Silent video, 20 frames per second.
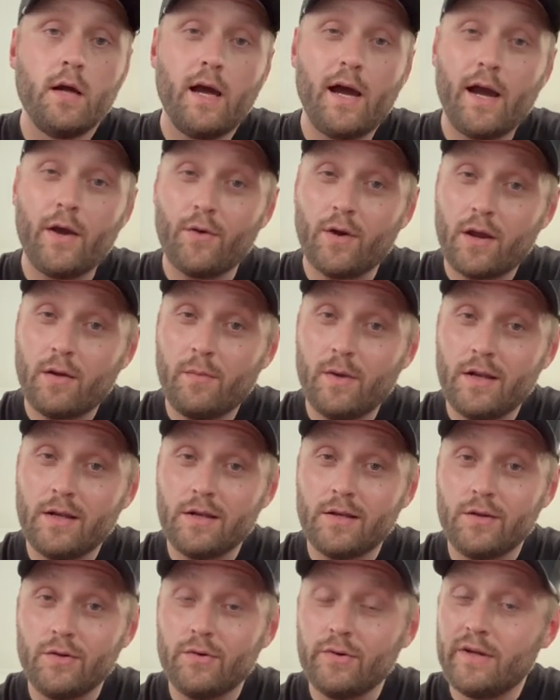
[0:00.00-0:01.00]
I recommend you
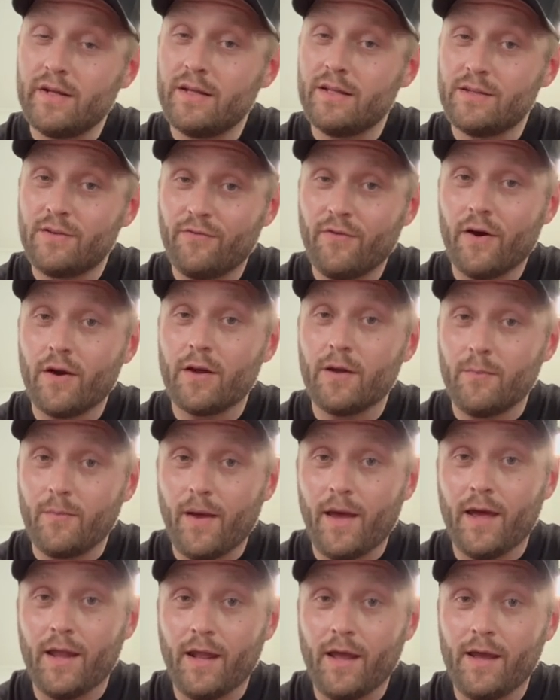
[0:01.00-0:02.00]
do it. It's fucking
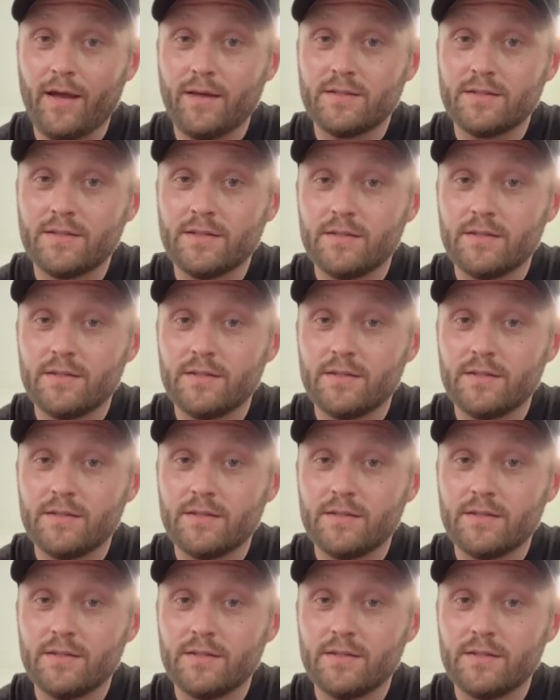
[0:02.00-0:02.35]
badass.